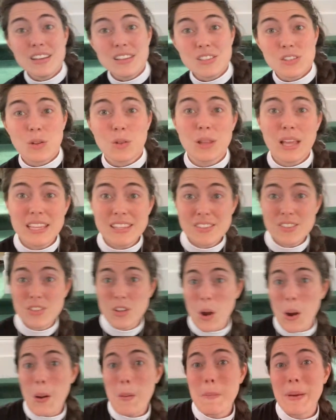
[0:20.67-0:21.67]
So let's
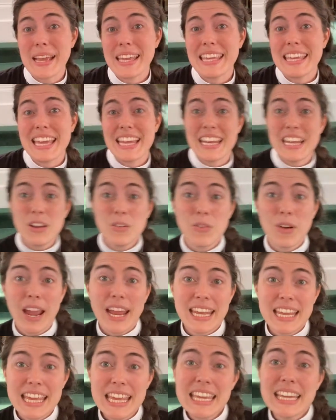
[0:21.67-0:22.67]
start by getting
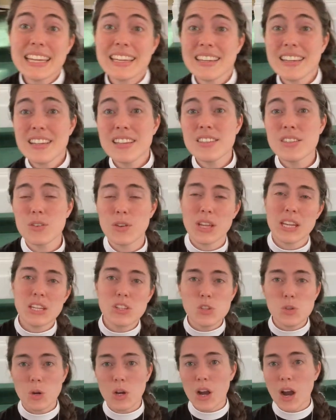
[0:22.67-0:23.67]
ready. So get
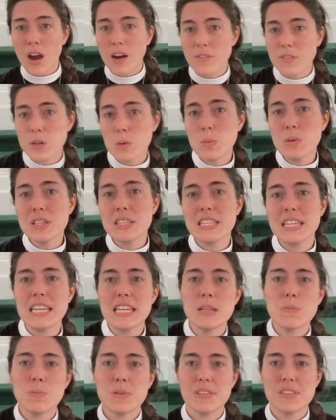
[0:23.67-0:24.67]
into a comfortable
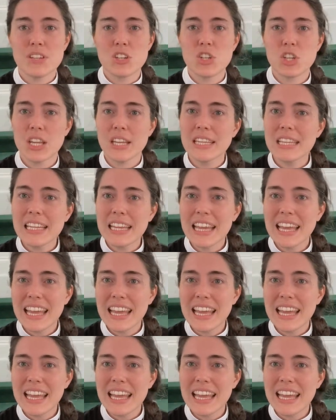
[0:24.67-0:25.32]
seated position.